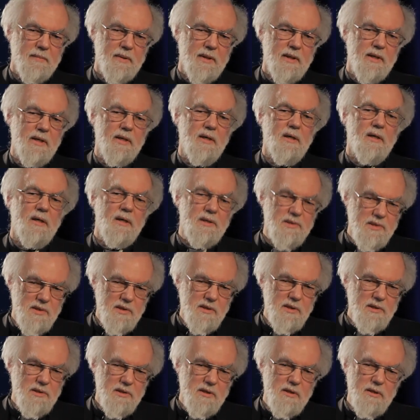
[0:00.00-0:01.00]
He asks
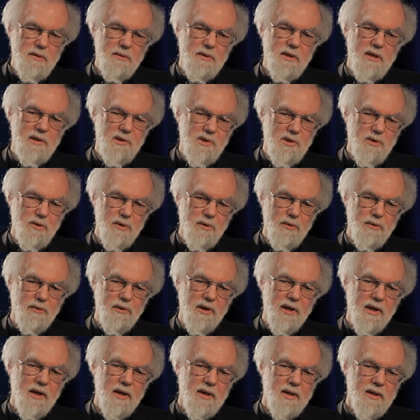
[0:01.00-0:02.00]
us to do the
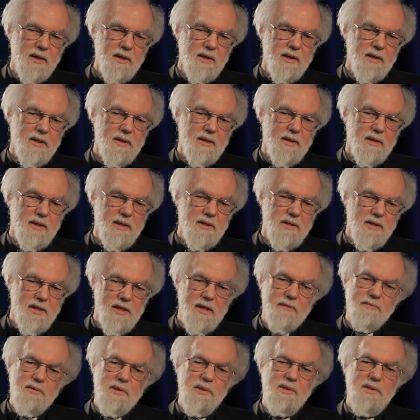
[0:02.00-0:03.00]
extraordinary, and he
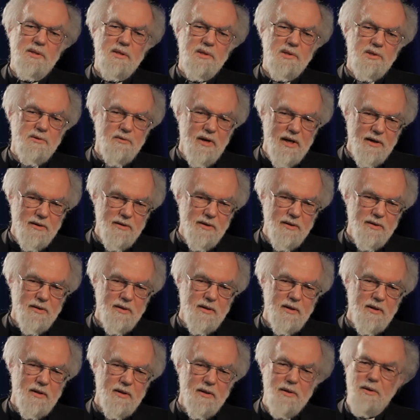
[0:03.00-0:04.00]
gives us the strength
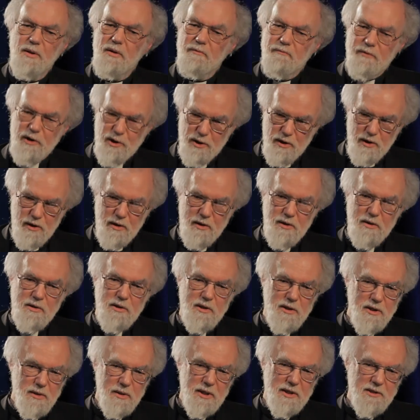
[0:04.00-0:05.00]
and the vision to
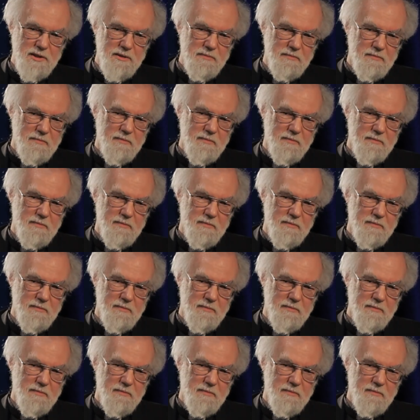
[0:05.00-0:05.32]
do it.